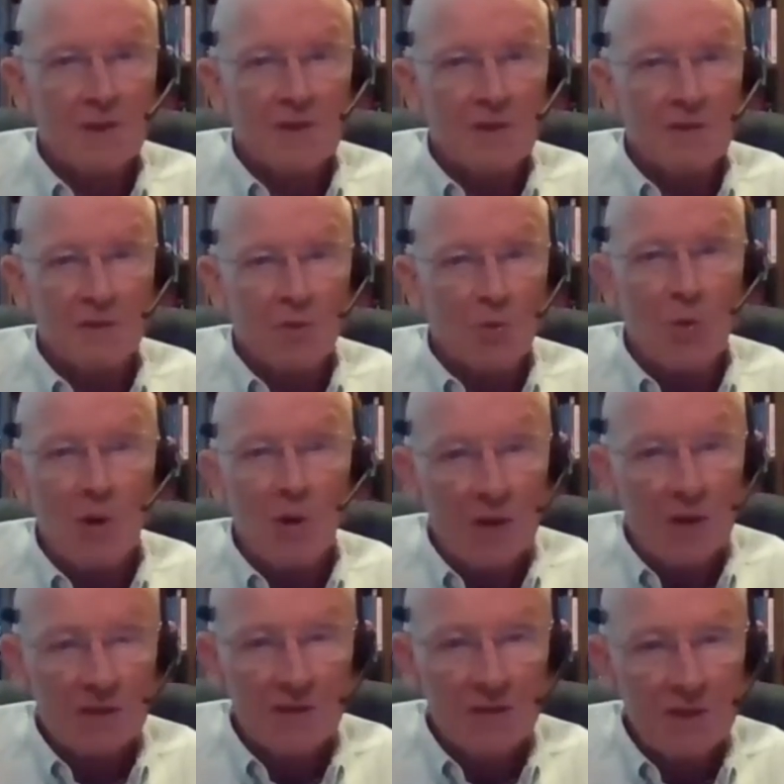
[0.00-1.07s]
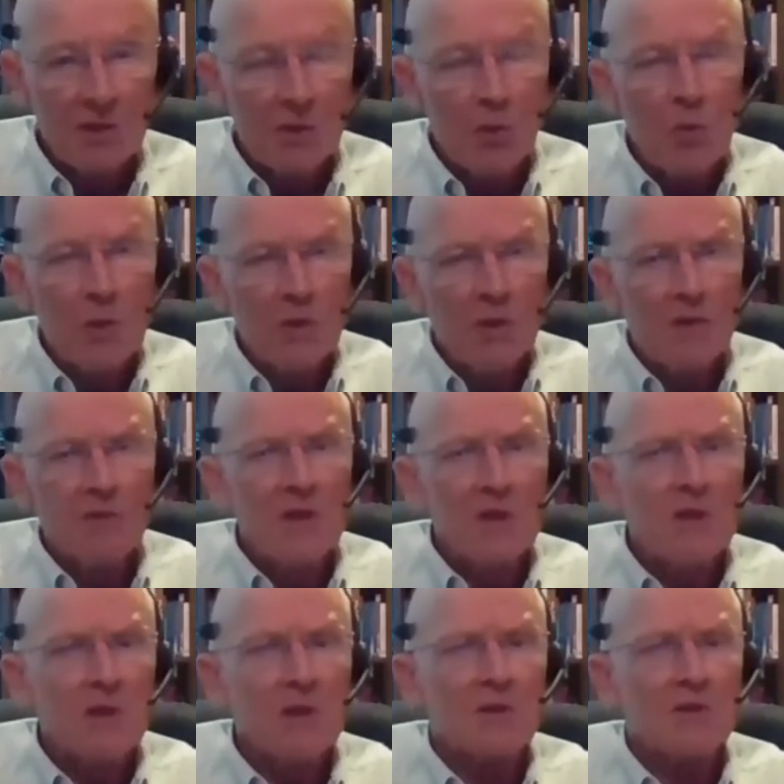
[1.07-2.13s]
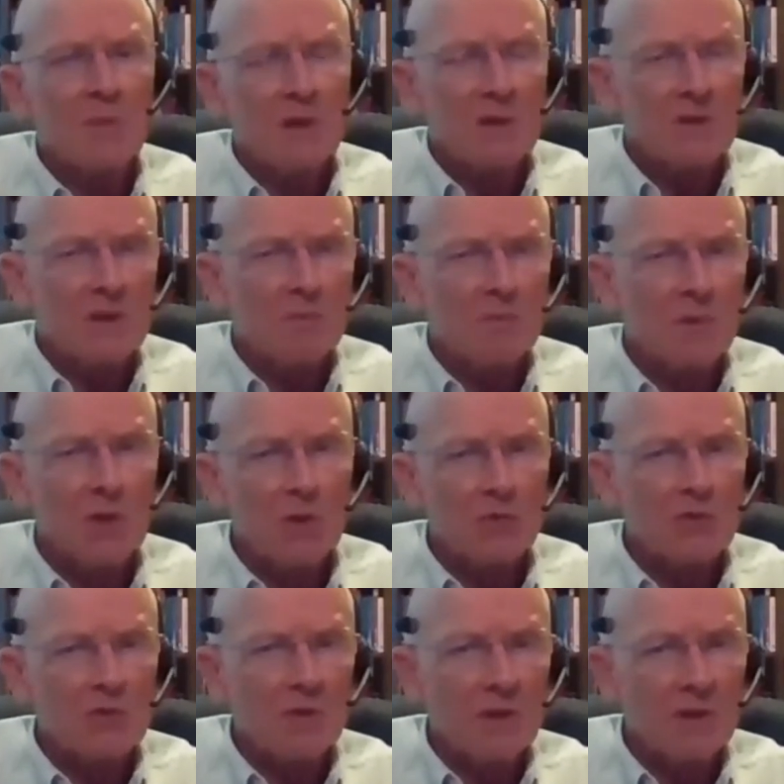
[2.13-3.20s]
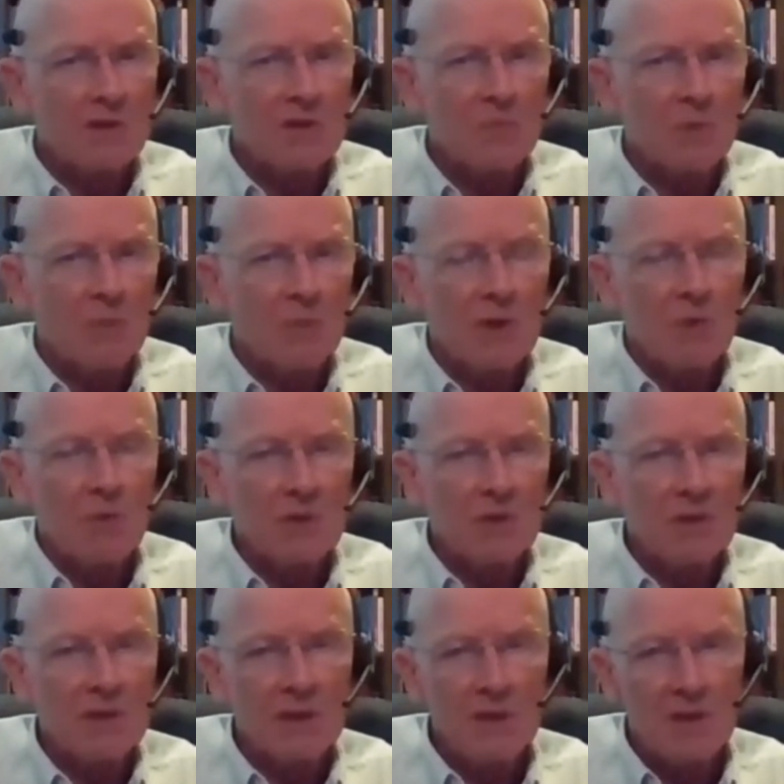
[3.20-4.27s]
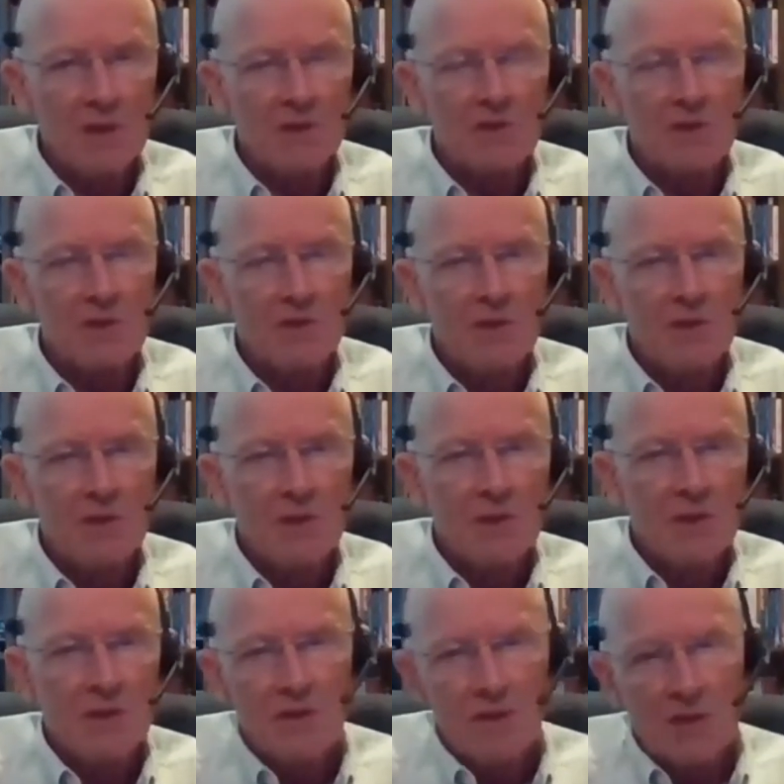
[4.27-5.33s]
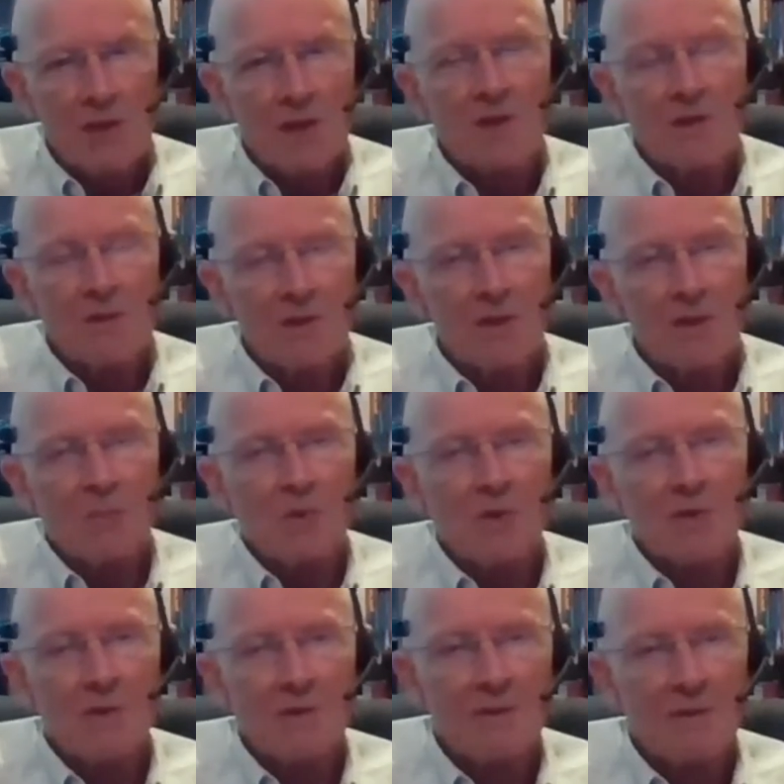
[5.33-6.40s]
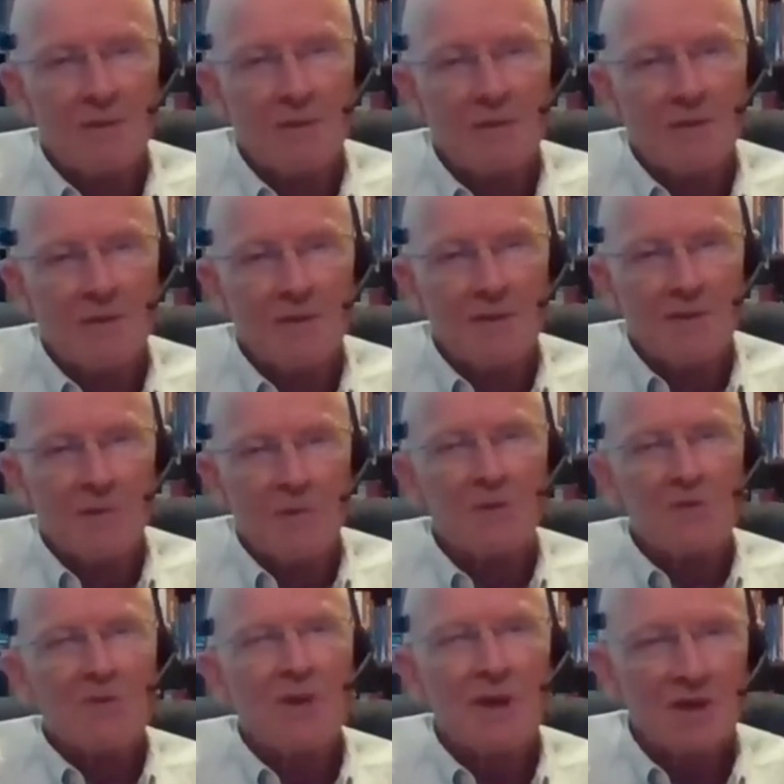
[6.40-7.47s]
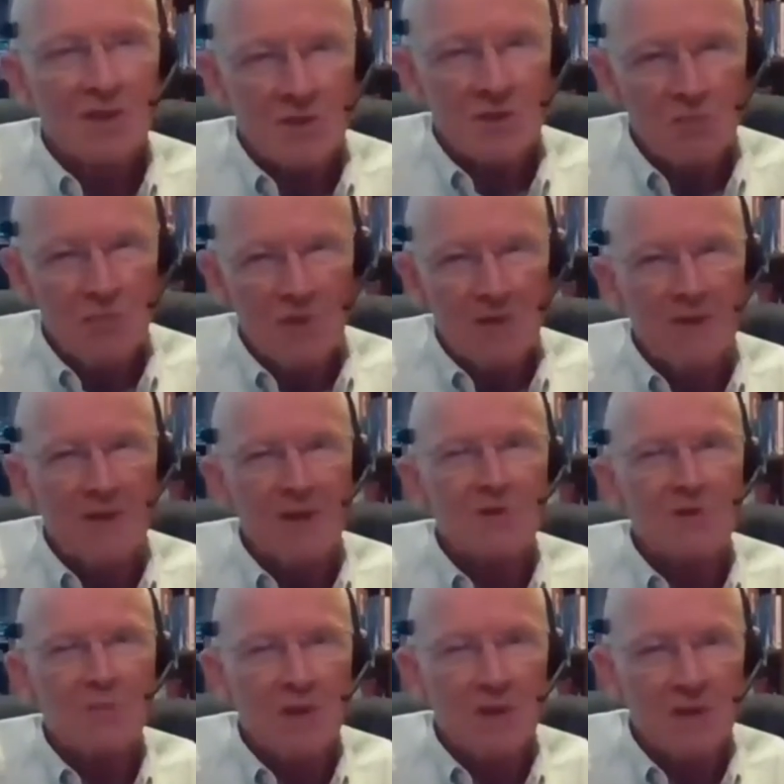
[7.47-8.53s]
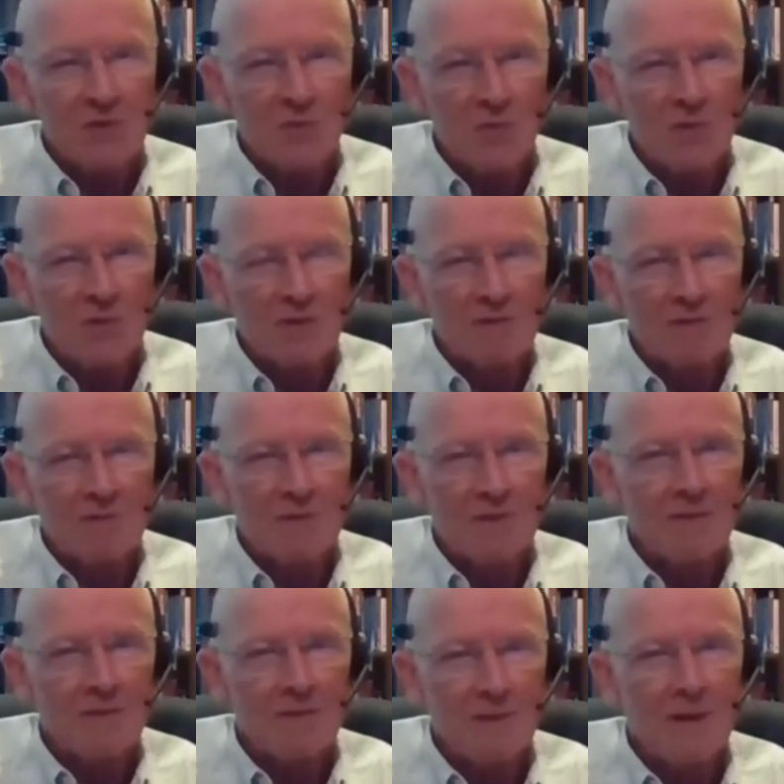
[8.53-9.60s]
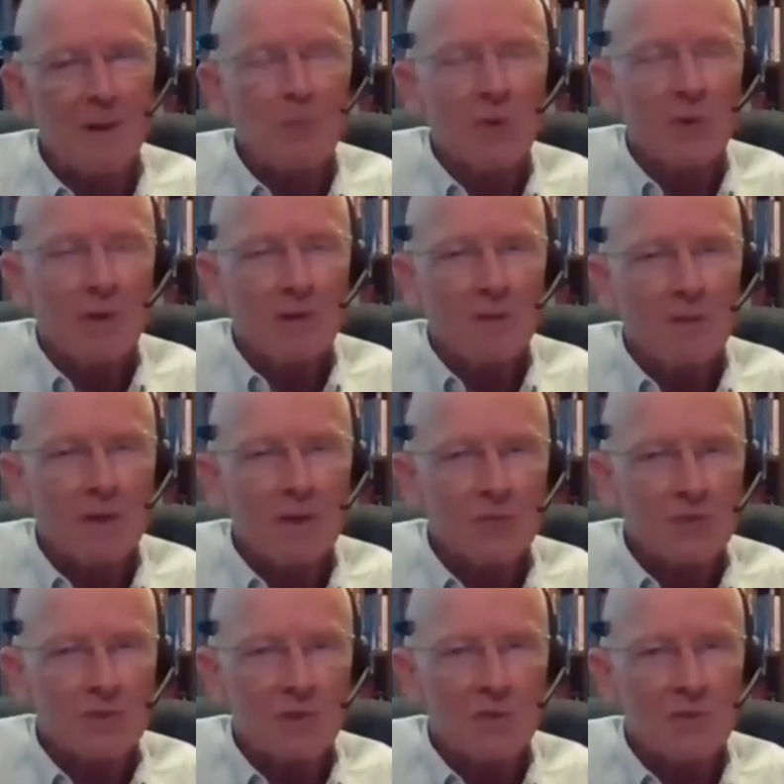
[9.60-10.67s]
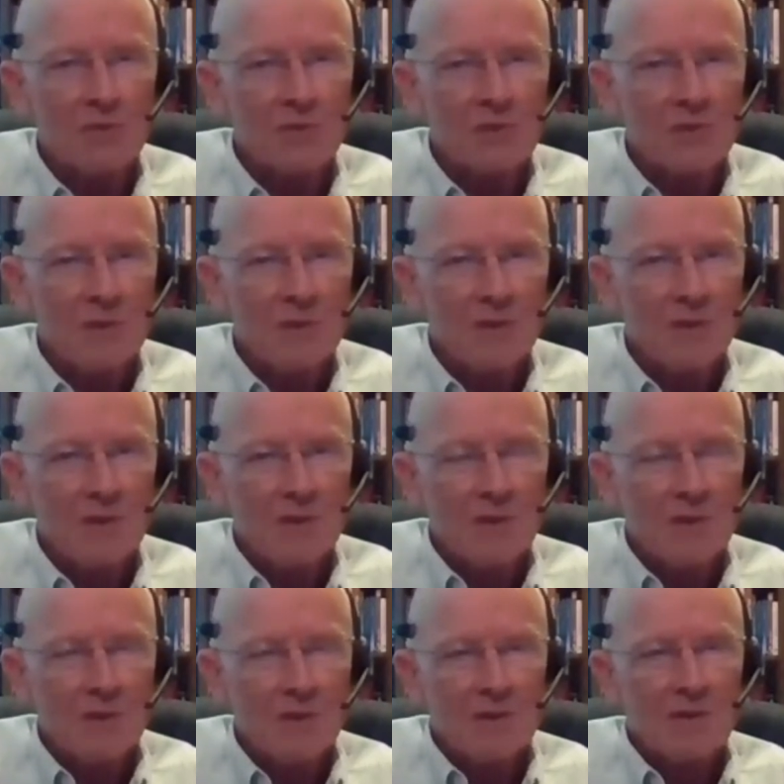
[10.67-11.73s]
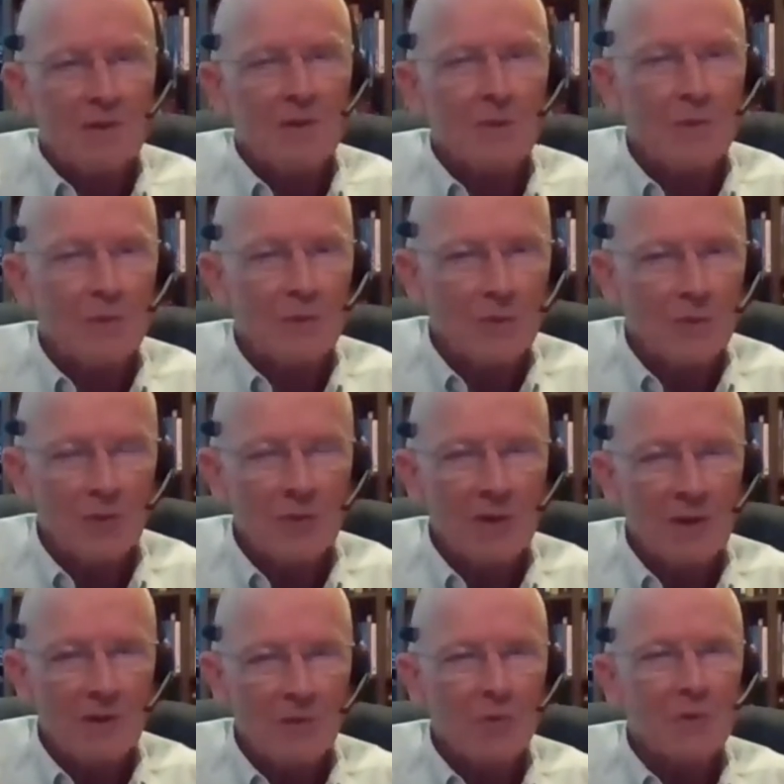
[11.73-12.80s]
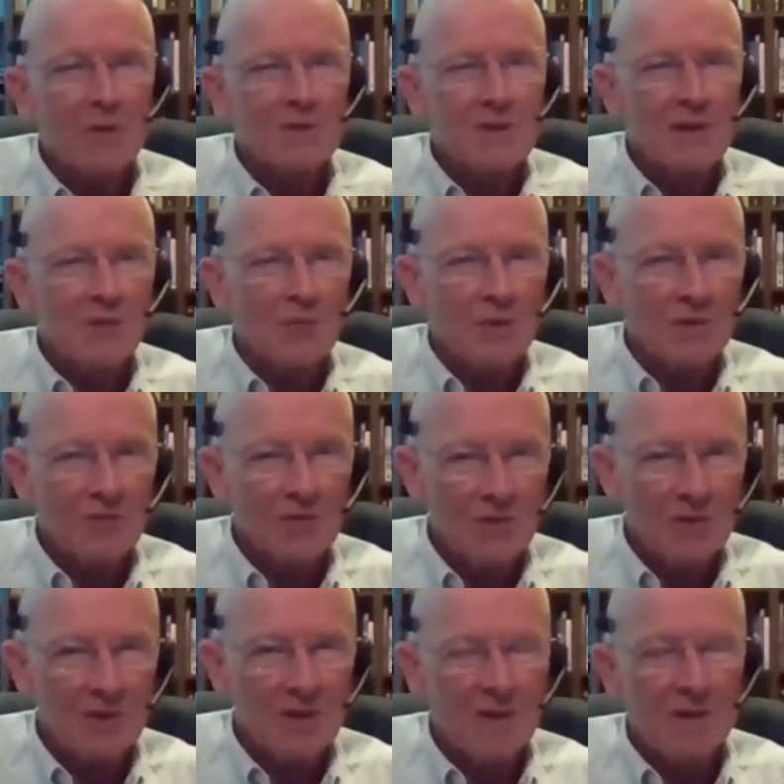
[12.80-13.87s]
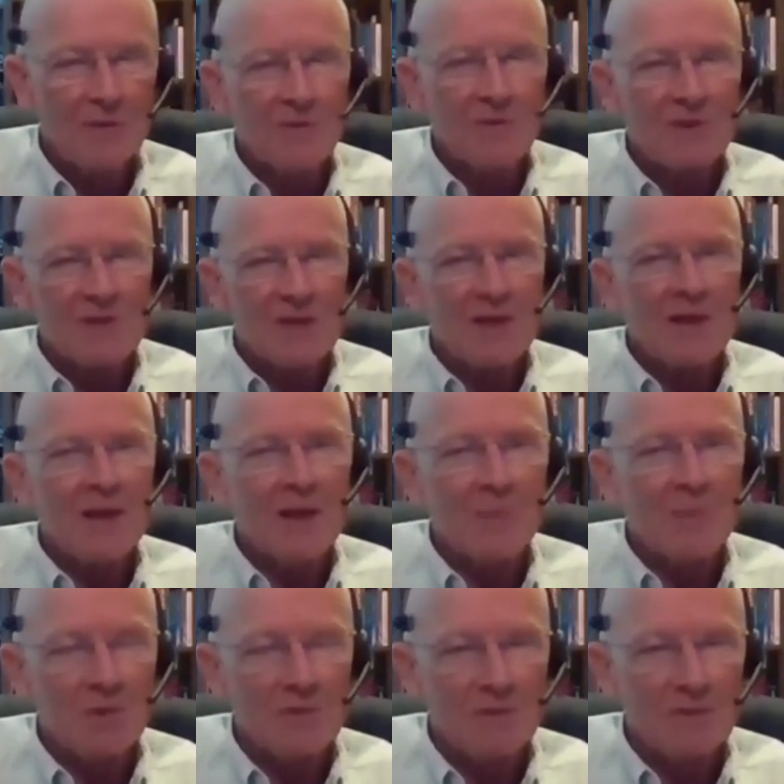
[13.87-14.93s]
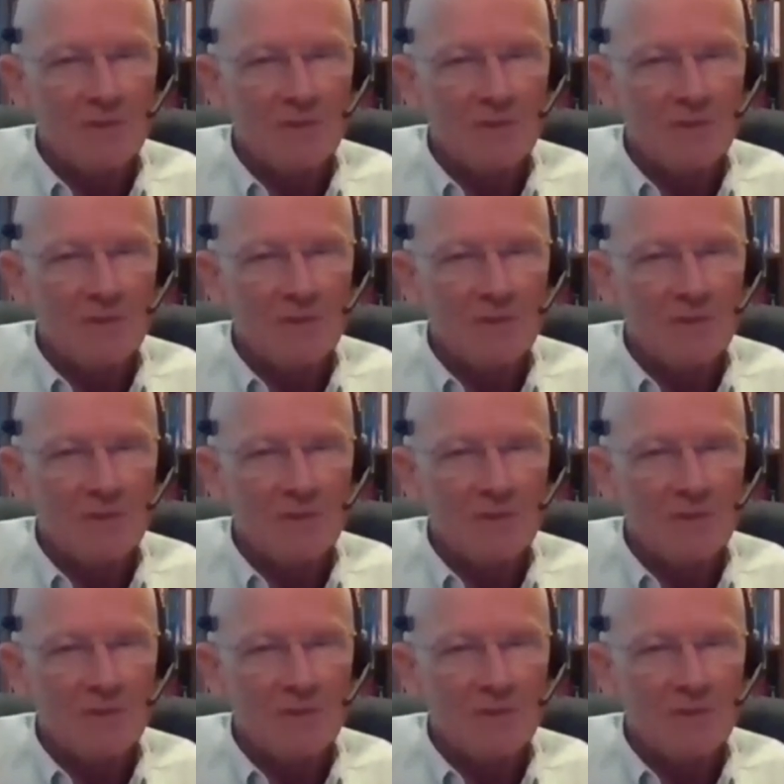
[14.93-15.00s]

the quality, you know, whatever it is, make some notional estimate about what that is. And you got a number. What's your next biggest one? Well, operator no-shows. Oh, okay. Well, what's that worth to you? How often does that happen?